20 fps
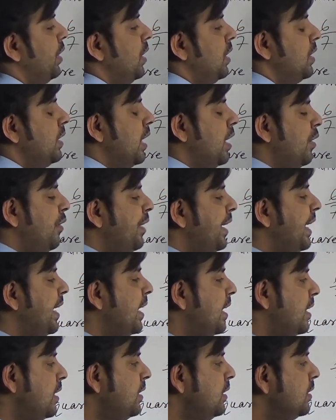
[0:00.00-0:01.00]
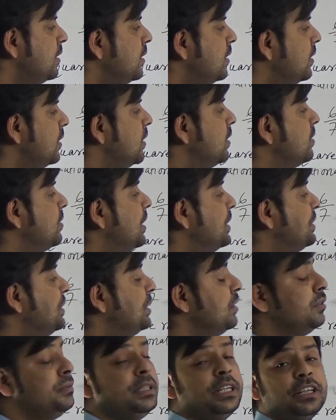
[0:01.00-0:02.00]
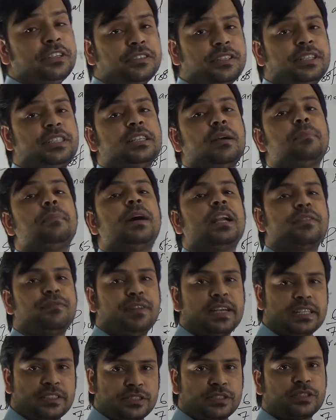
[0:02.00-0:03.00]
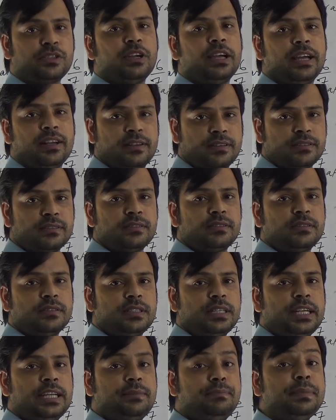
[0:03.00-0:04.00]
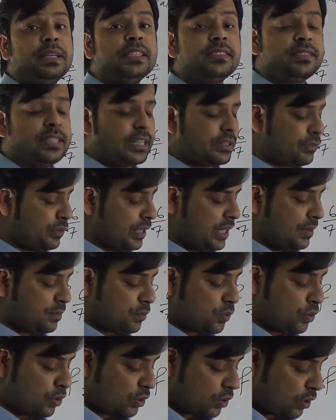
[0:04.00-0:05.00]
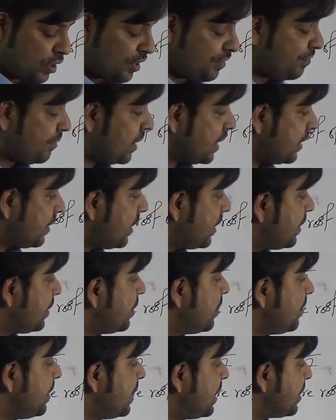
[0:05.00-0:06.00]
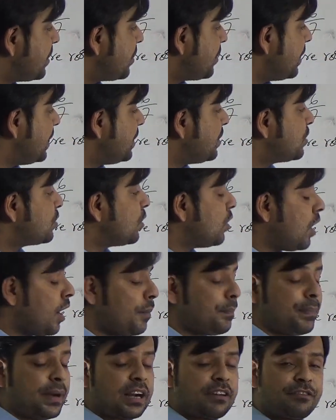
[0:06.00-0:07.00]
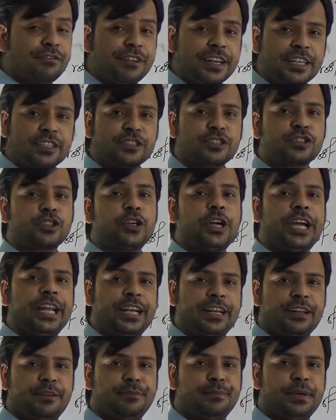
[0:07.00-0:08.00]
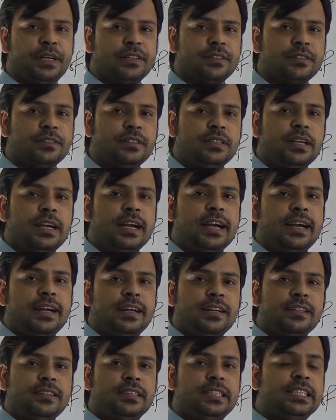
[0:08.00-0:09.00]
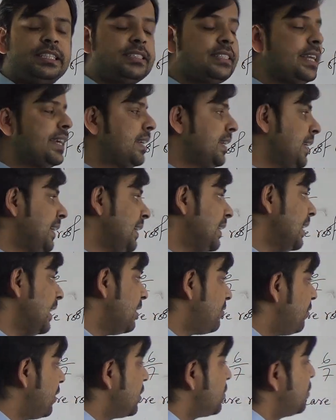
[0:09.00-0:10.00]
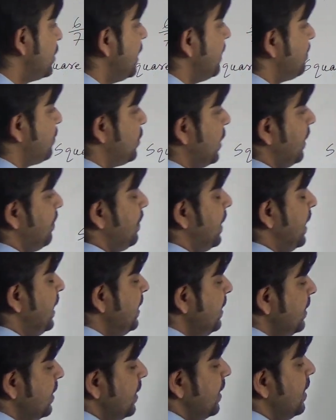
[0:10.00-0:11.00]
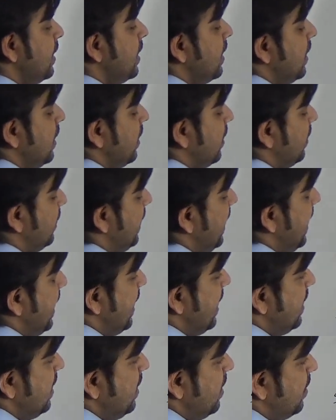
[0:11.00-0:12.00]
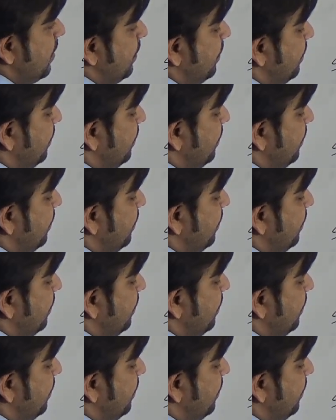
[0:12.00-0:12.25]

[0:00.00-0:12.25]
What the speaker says: Now here the denominator is a perfect square. It means that we have to convert the denominator into a perfect square number. This technique at first we have to apply. Then